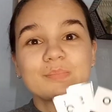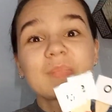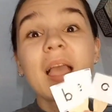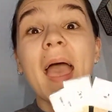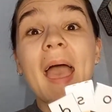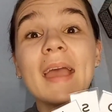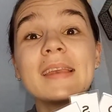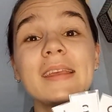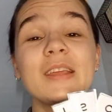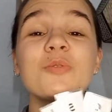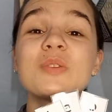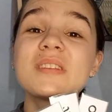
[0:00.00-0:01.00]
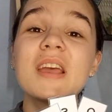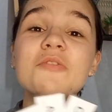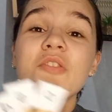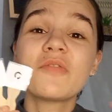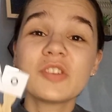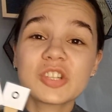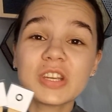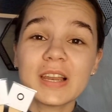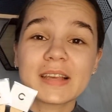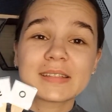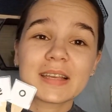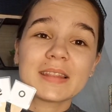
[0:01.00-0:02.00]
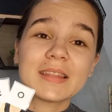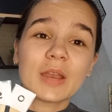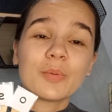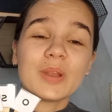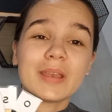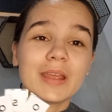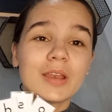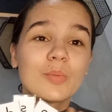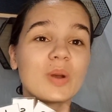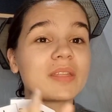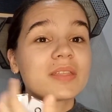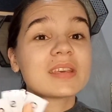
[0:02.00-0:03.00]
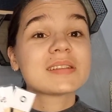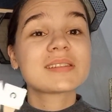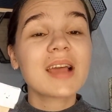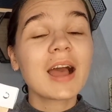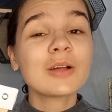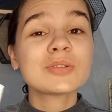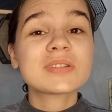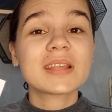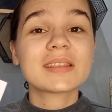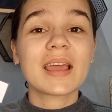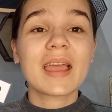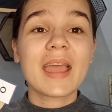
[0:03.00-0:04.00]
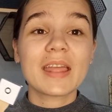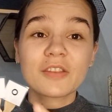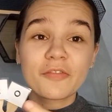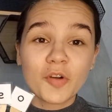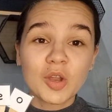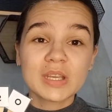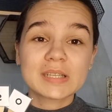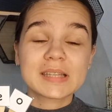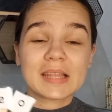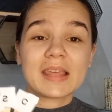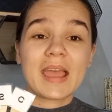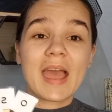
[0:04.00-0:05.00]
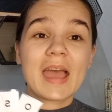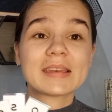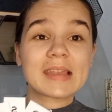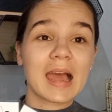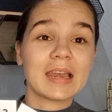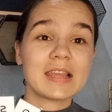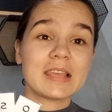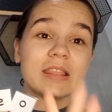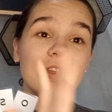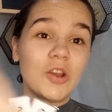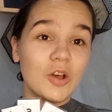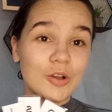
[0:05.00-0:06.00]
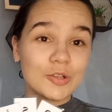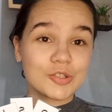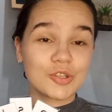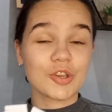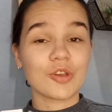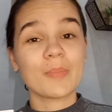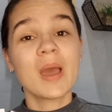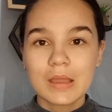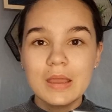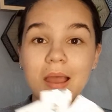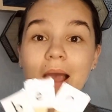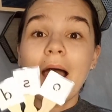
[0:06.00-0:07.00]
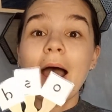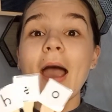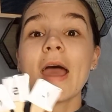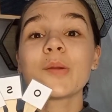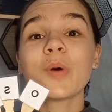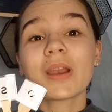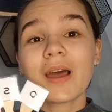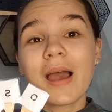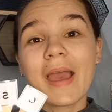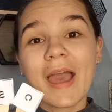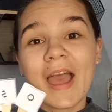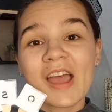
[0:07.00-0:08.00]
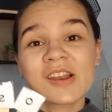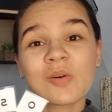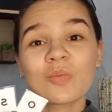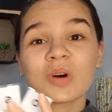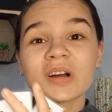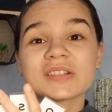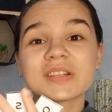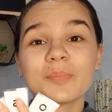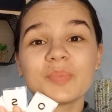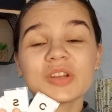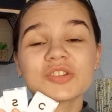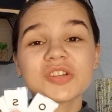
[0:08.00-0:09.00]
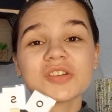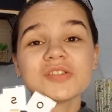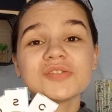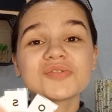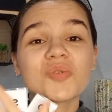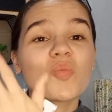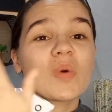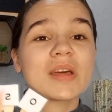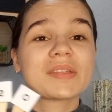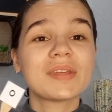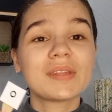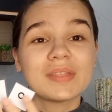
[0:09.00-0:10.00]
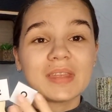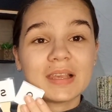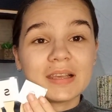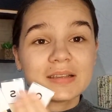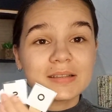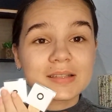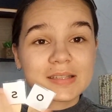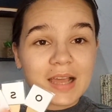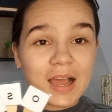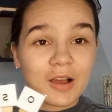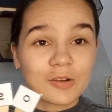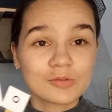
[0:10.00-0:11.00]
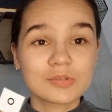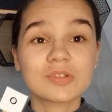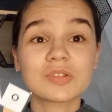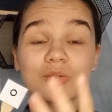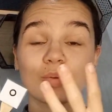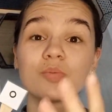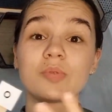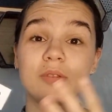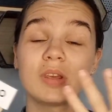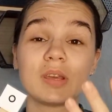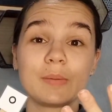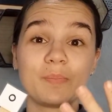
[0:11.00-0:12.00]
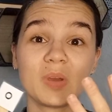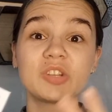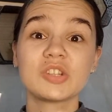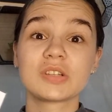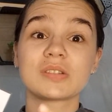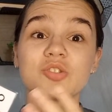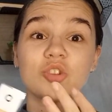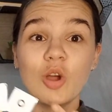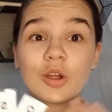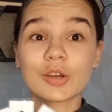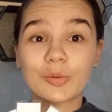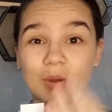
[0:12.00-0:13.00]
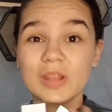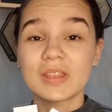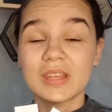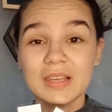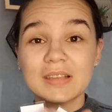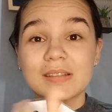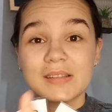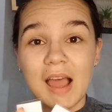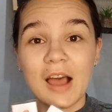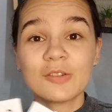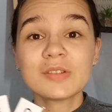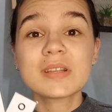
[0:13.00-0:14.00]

And it was a revision lesson that we did with the sounds that and the phonics that they had done in the last term. And what I had was pictures with these sounds. The pictures started with these sounds,